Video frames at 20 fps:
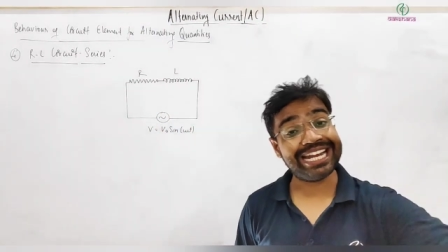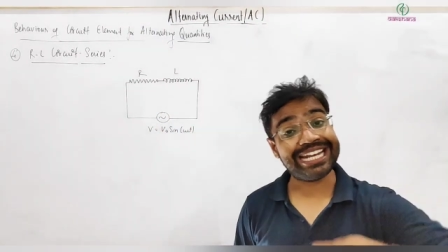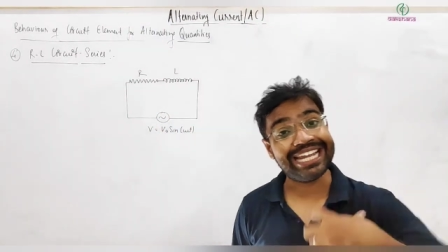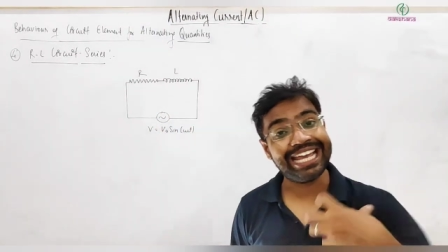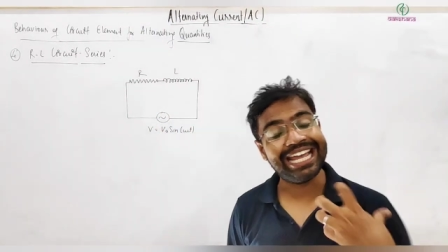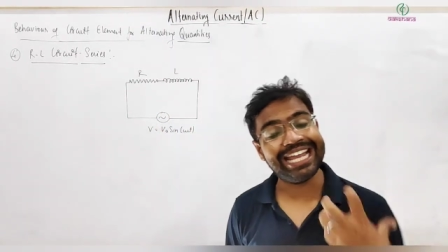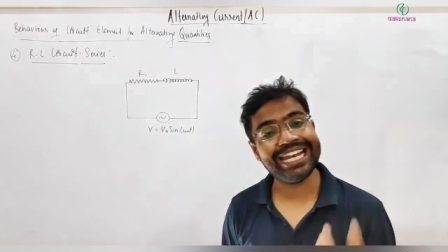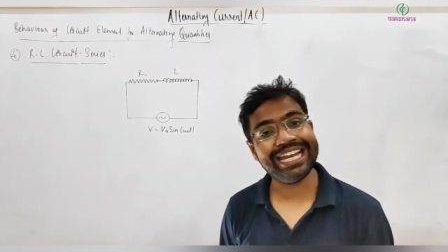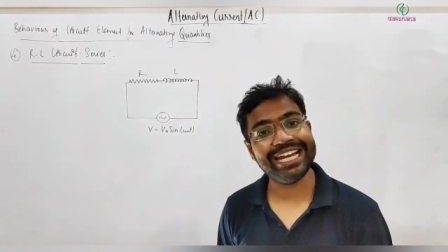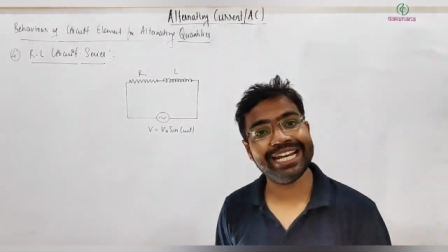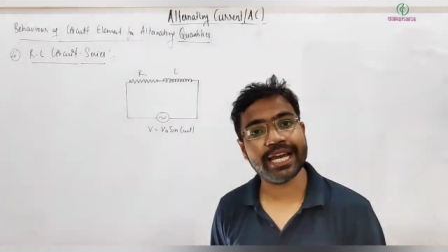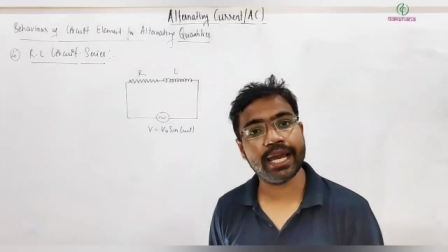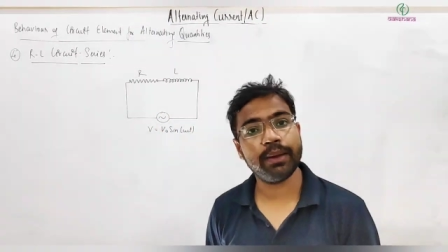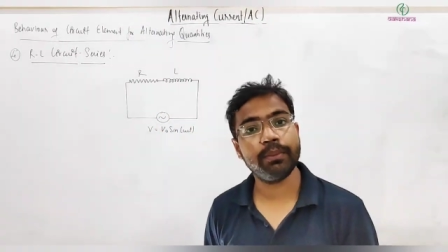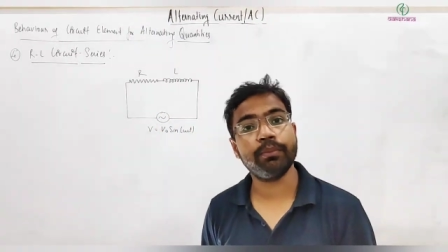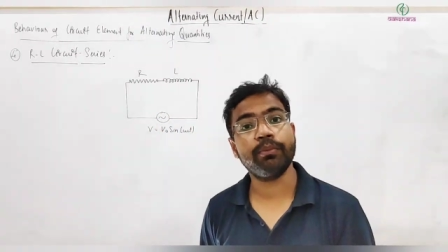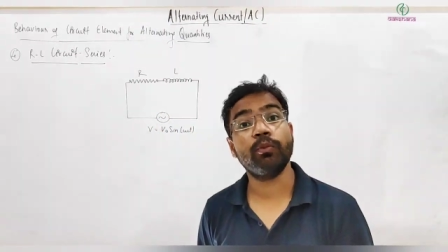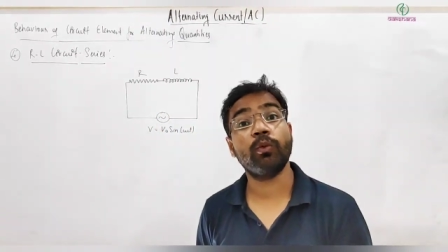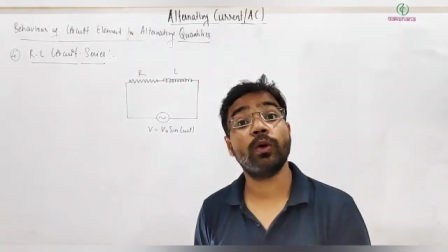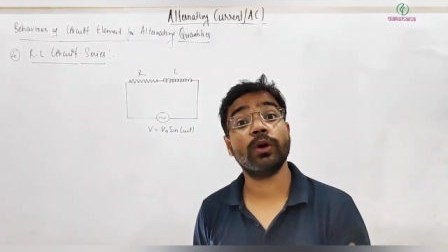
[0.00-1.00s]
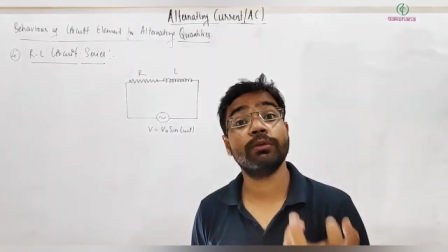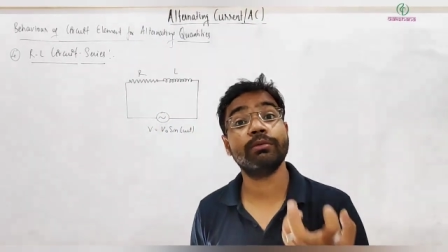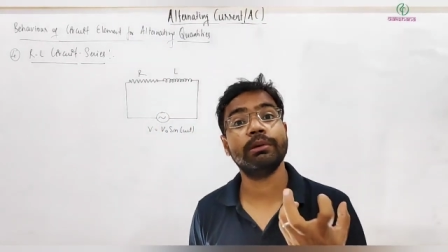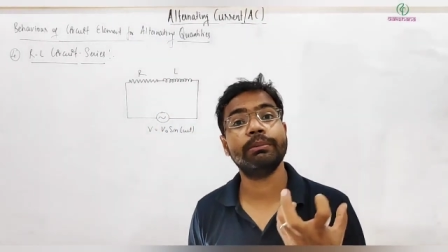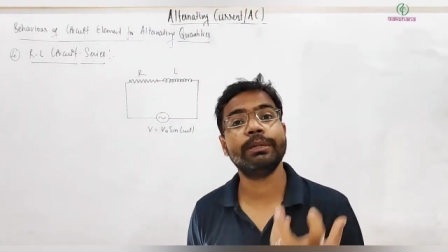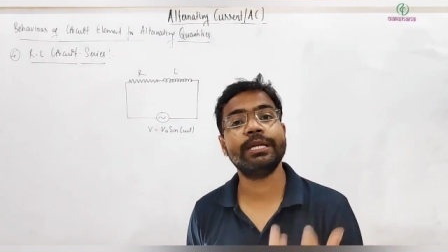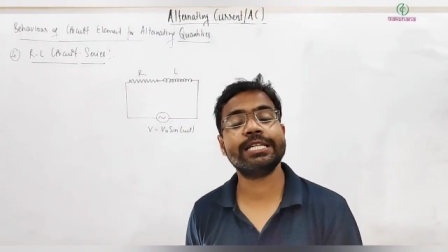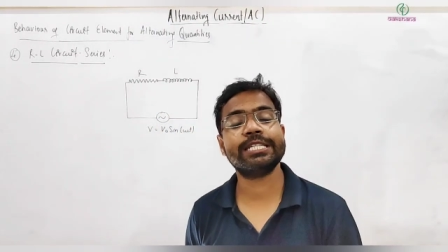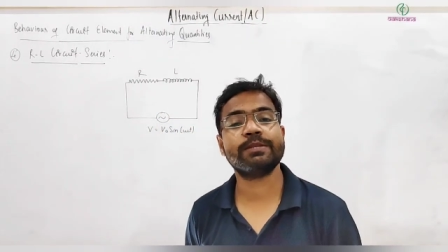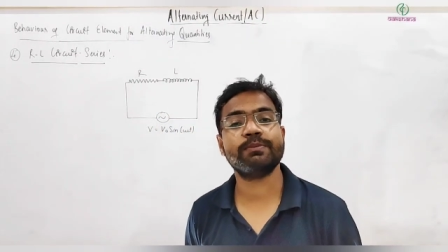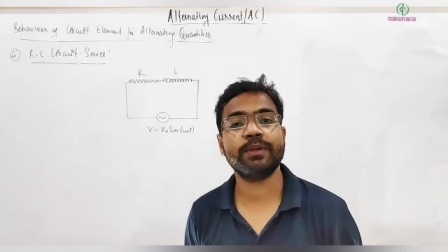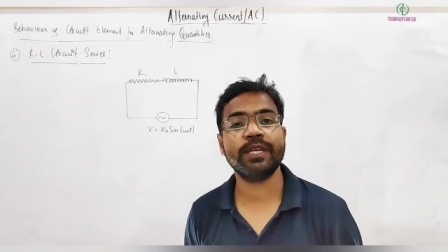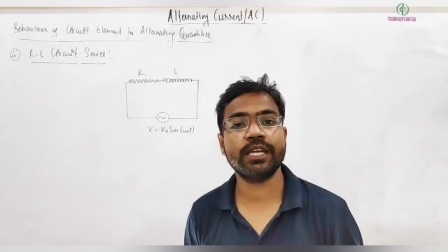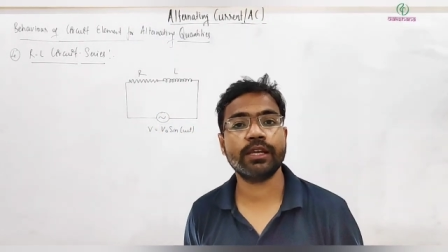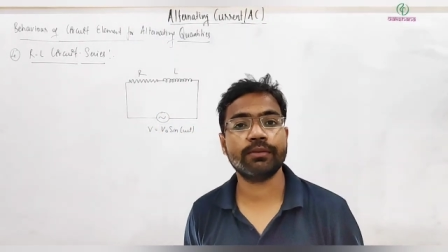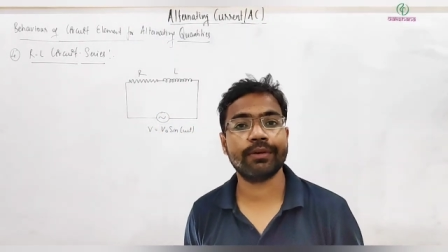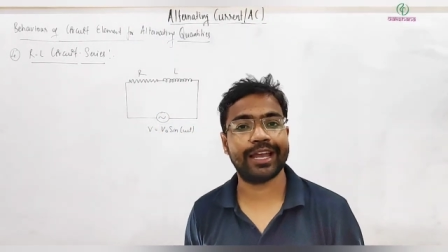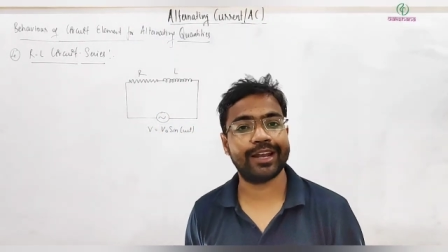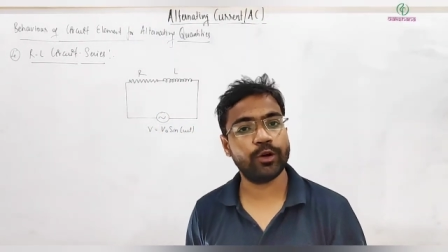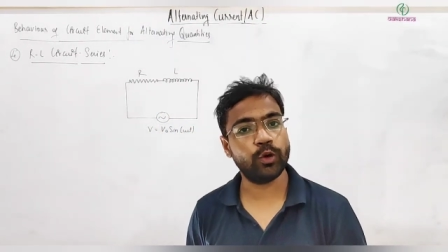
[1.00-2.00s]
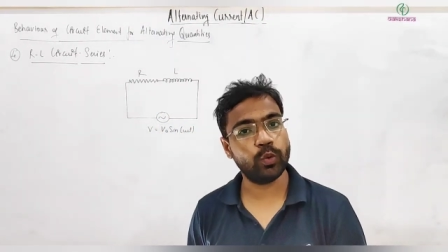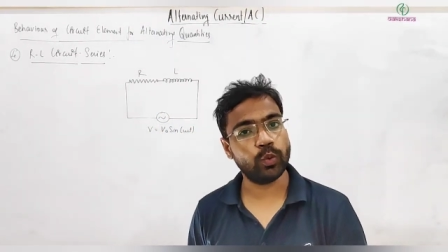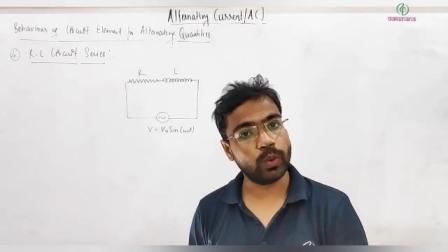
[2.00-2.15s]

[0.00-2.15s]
at any time, what will be its peak value,